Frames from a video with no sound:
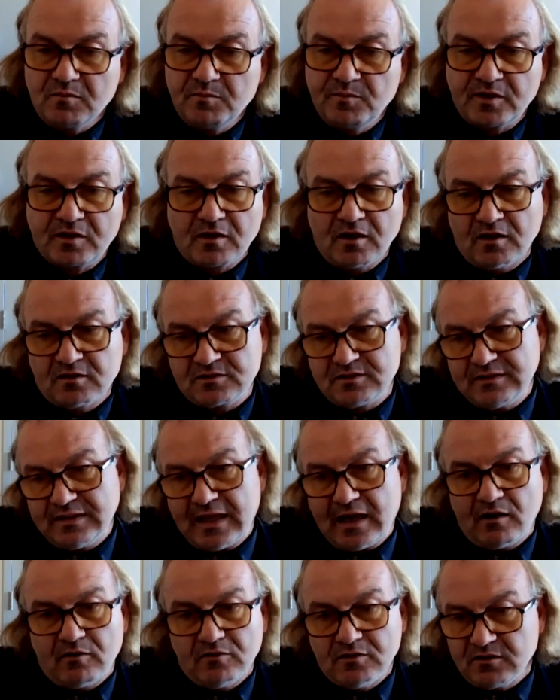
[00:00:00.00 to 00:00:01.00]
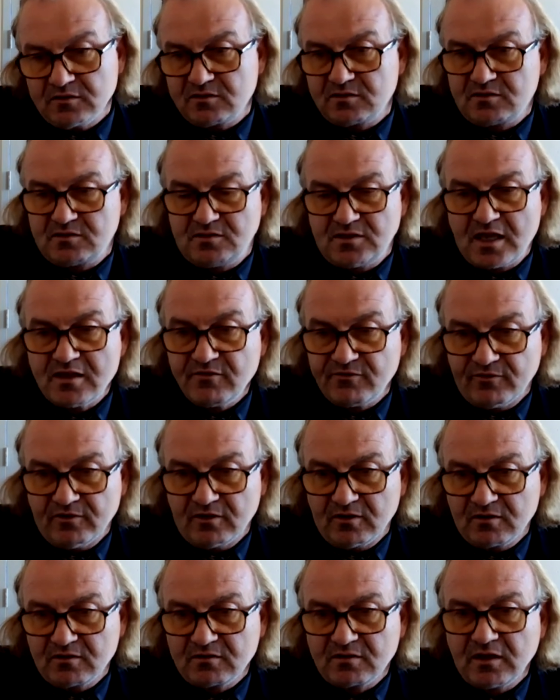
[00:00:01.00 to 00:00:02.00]
because now it's
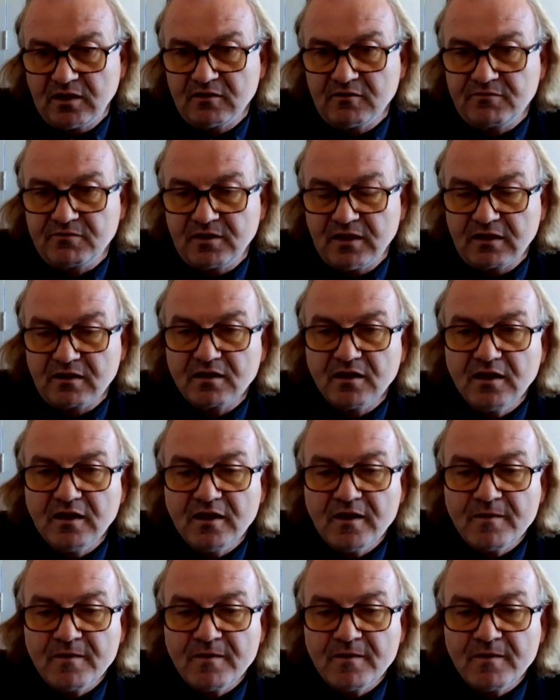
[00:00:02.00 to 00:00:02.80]
safer kind of thing.